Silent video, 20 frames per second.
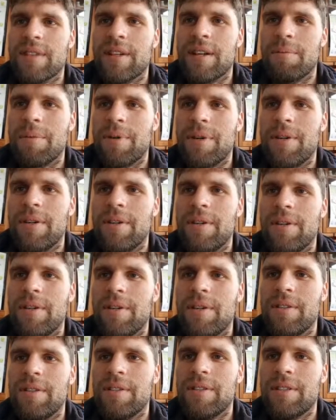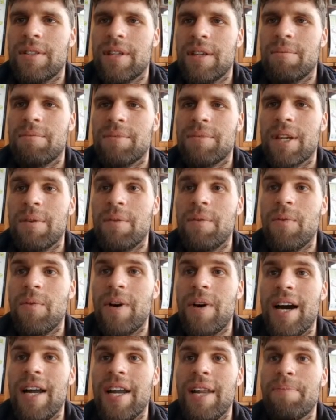Come on, jump, jump.
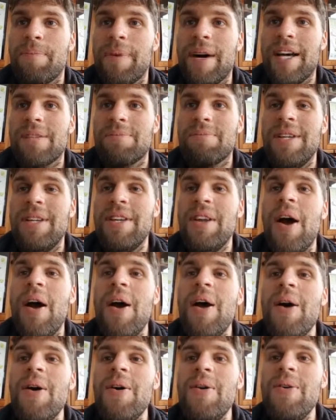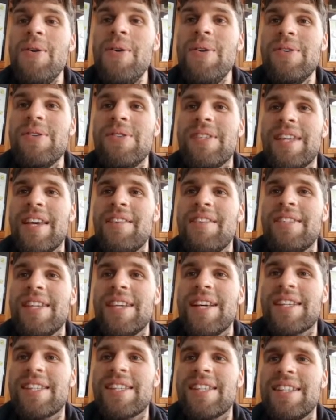why did he pass me? No!
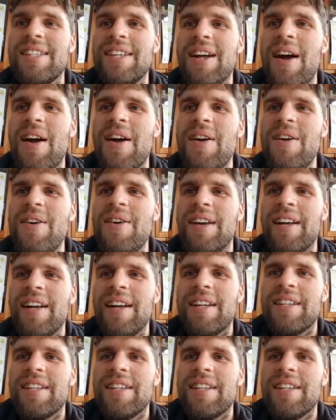7-6, no!